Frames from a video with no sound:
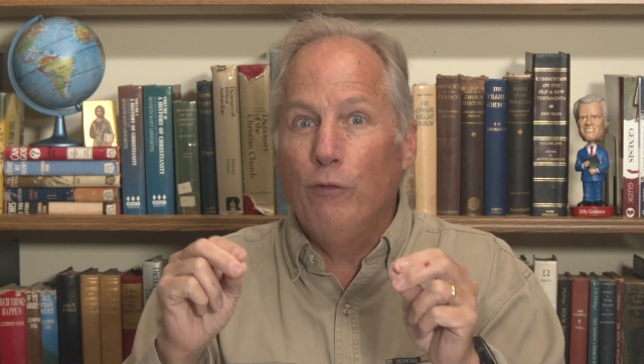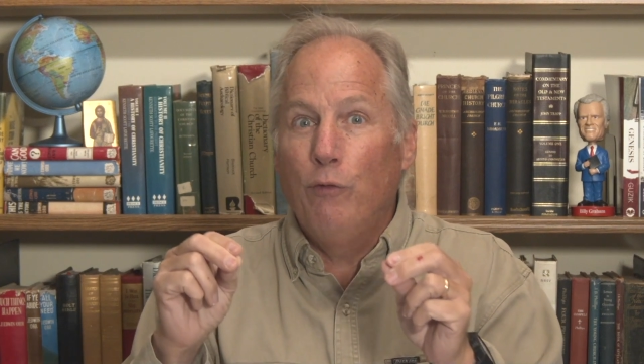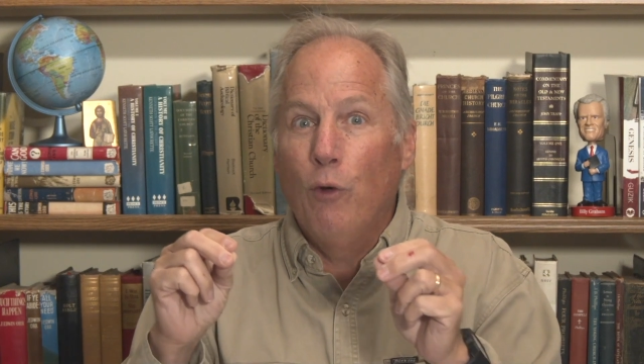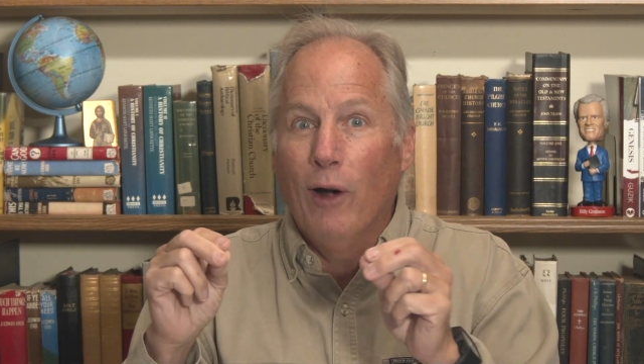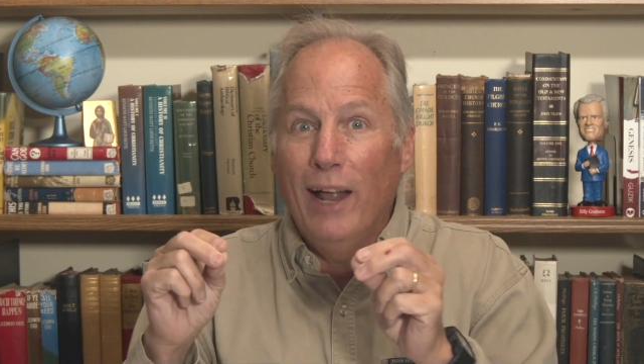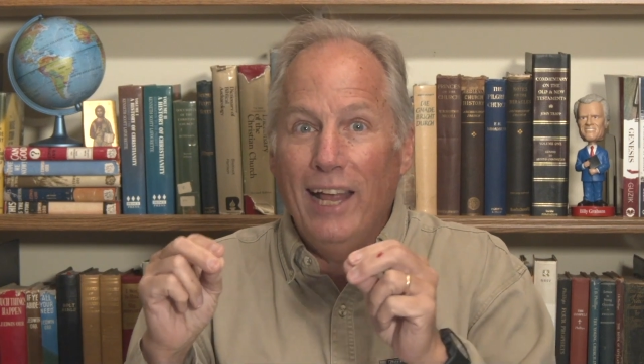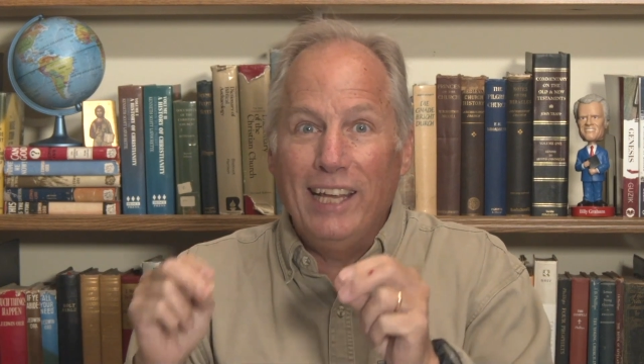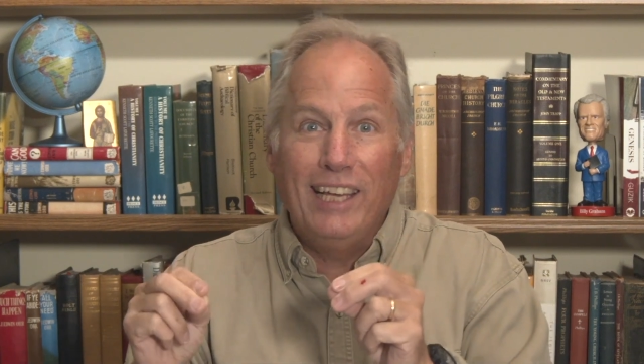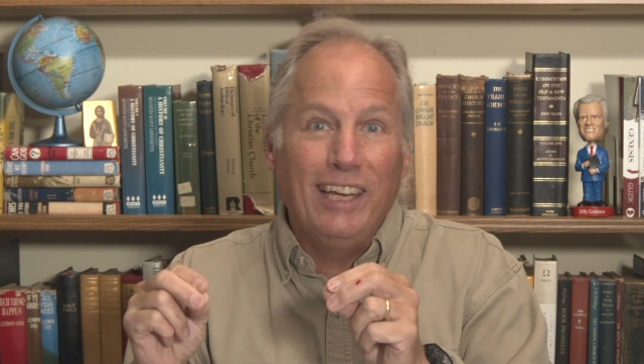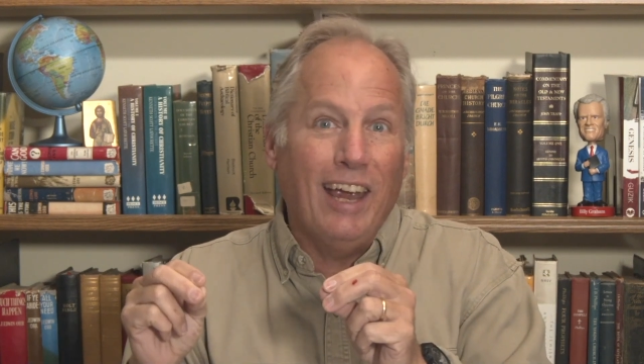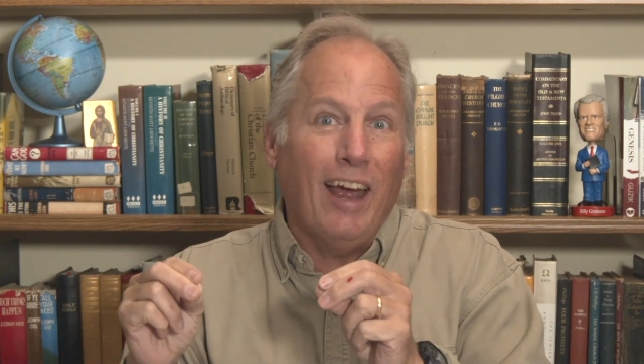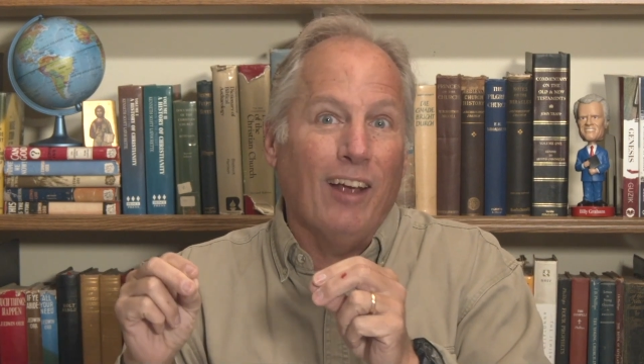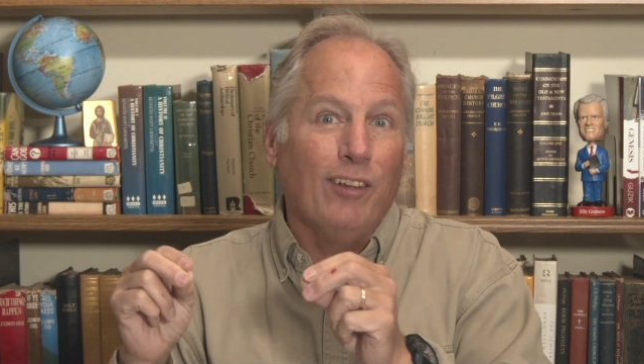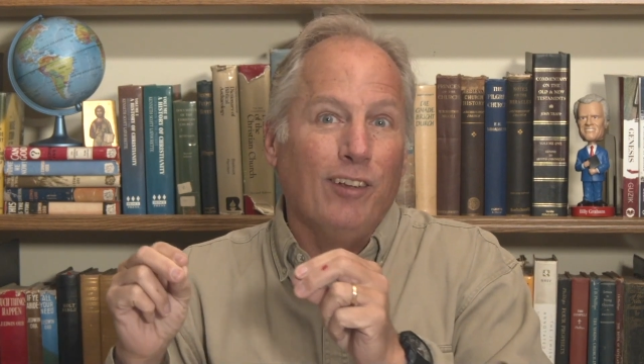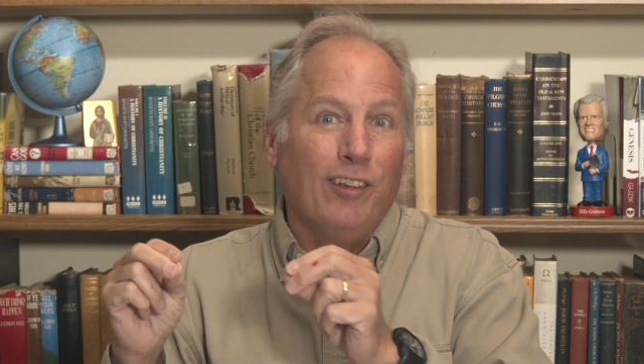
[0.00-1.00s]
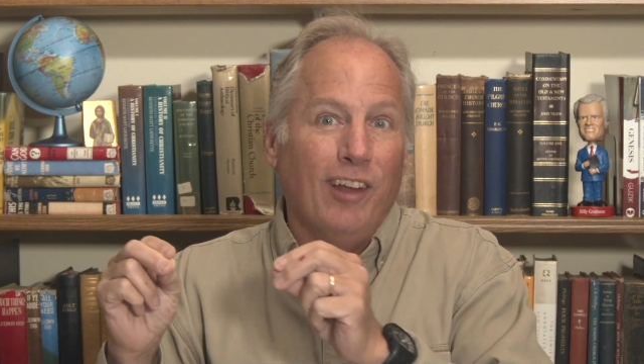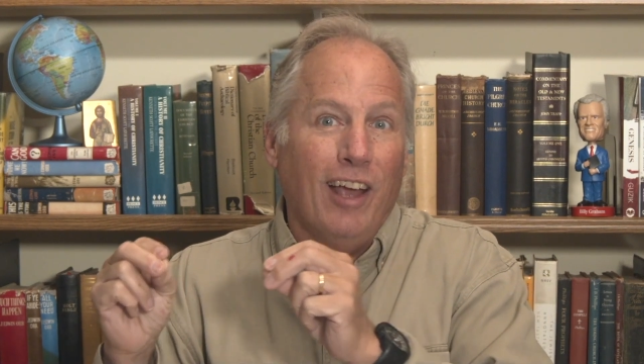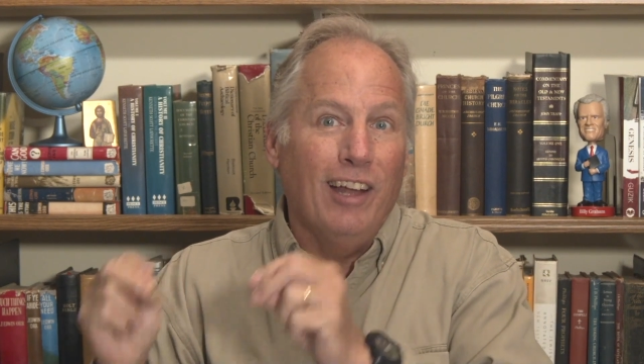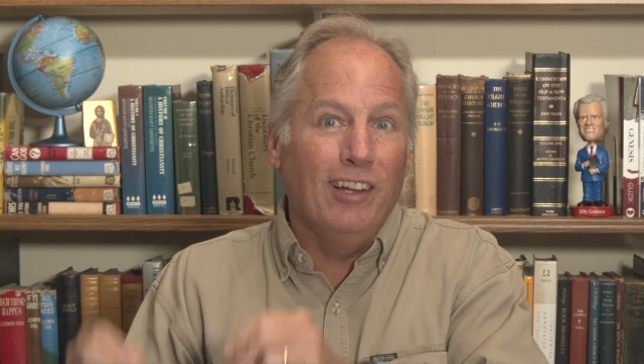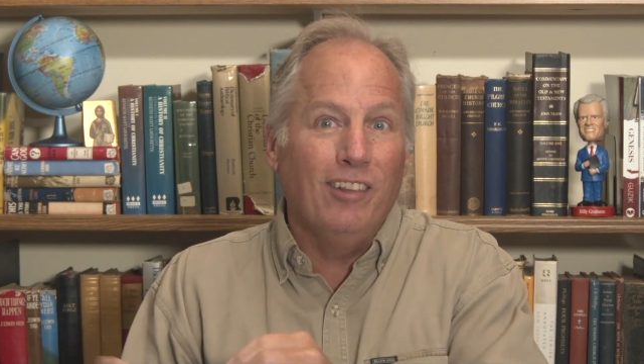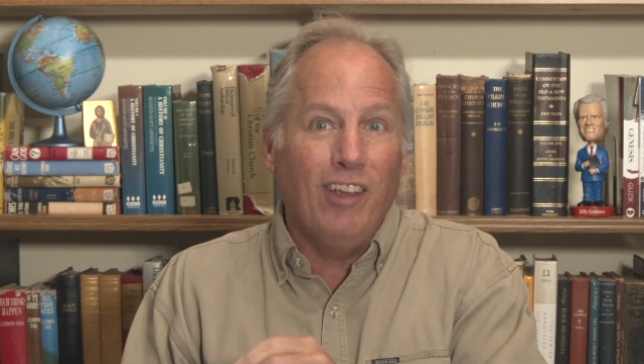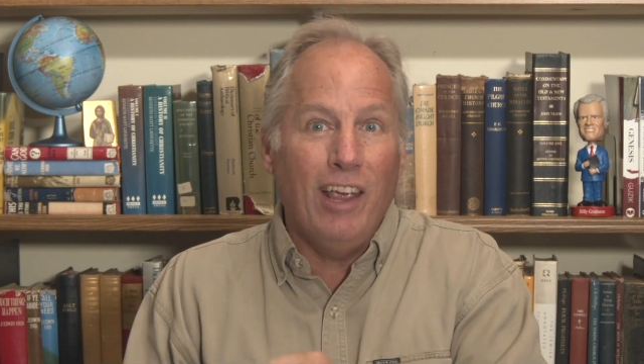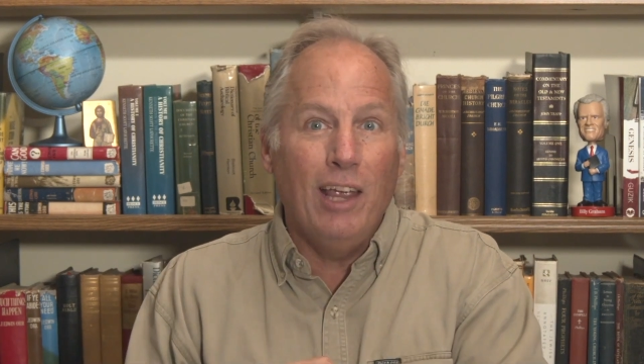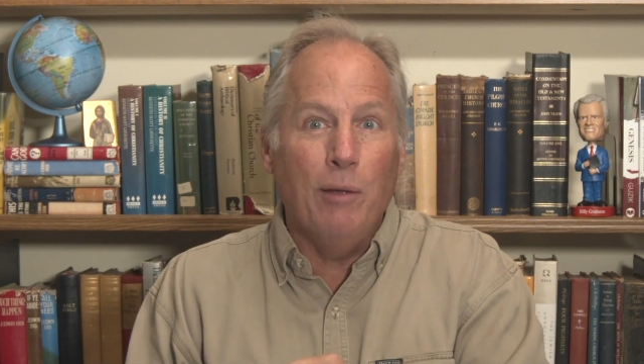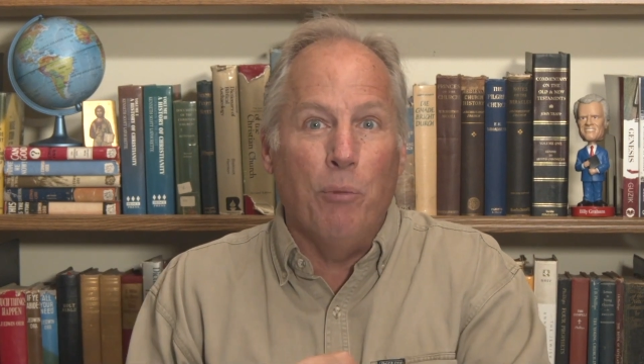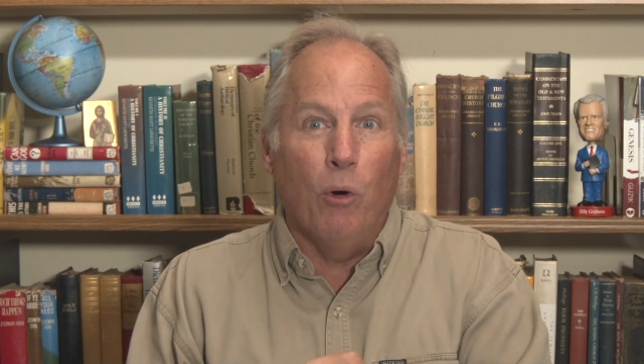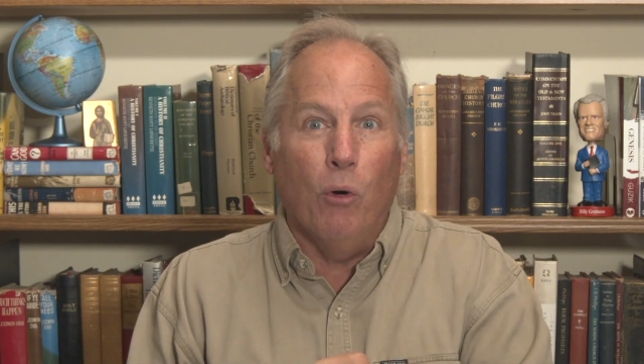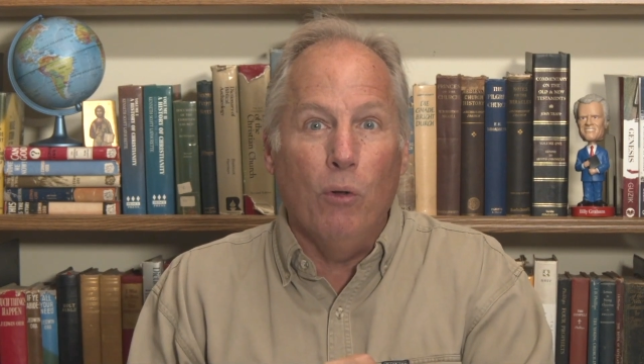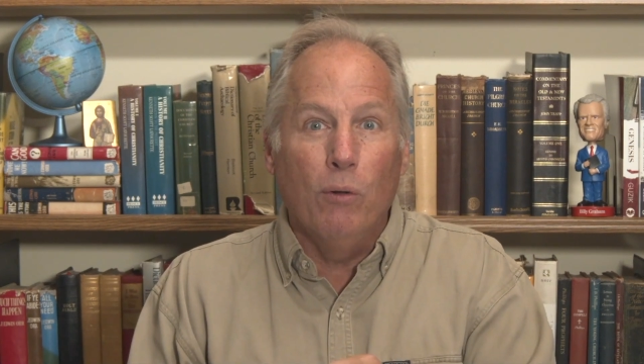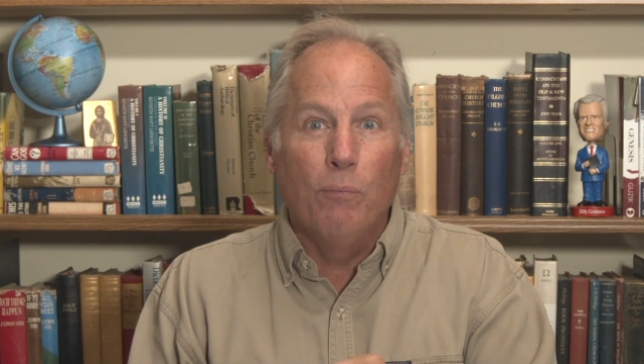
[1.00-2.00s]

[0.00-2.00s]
for a guest at a table